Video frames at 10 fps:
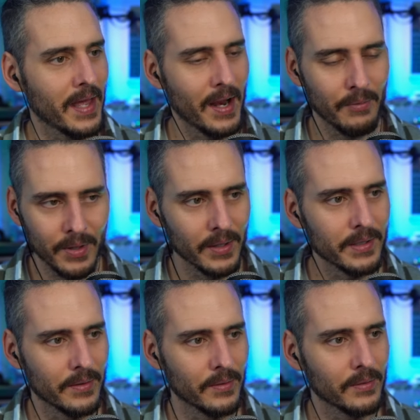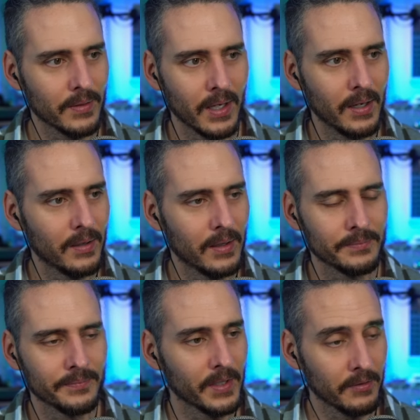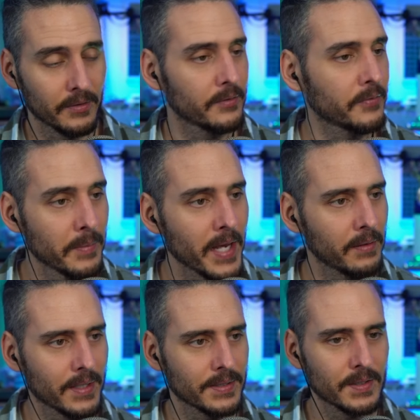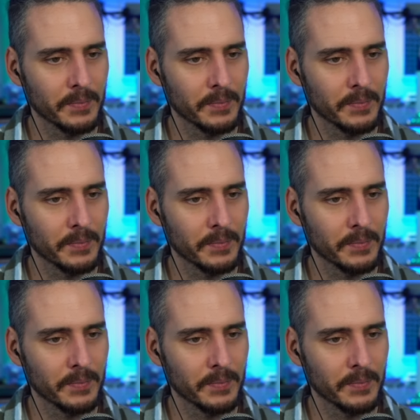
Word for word: I really do uh, uh, for many reasons.